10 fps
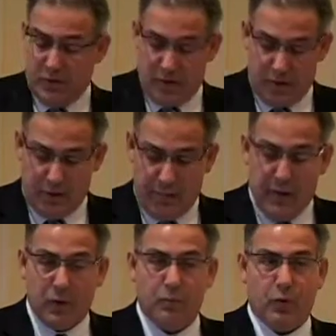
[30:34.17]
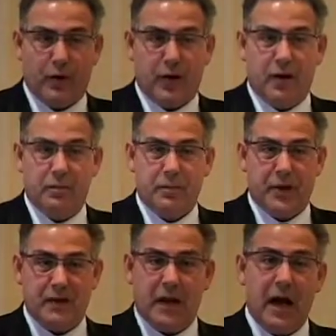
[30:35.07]
the PowerPoint now,
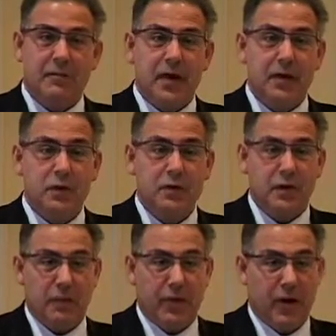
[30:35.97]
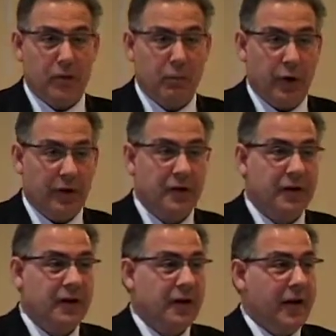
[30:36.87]
because I'm not using a PowerPoint.
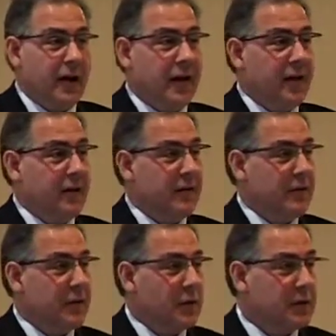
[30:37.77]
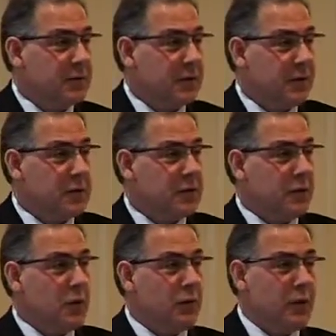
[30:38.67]
And those of
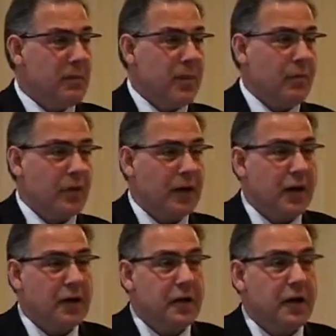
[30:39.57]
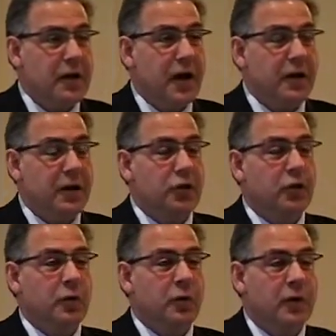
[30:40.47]
you who remember the
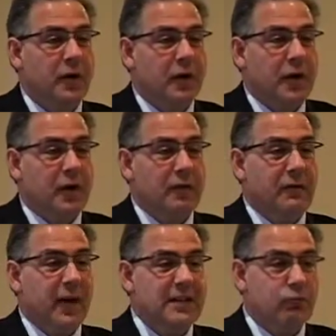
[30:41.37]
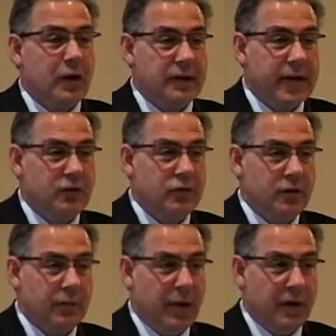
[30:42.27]
1992 vice presidential
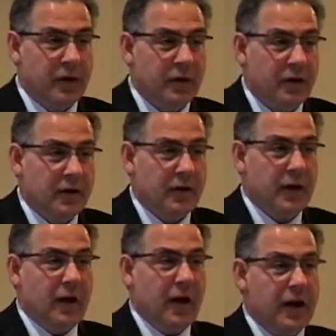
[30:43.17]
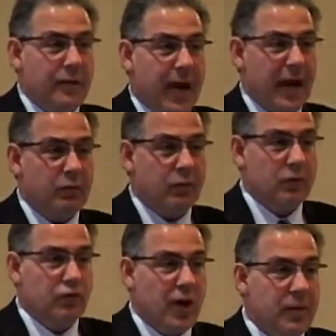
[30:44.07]
debate, I am
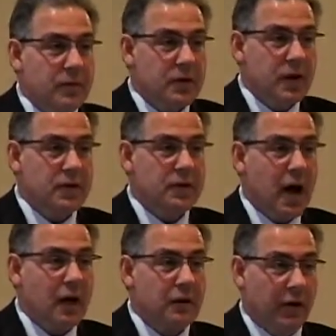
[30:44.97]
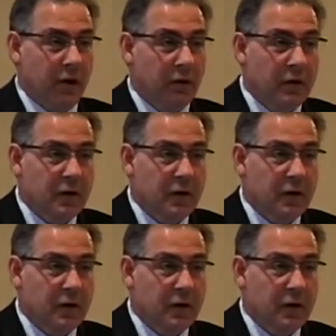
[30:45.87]
Admiral James Stockdale.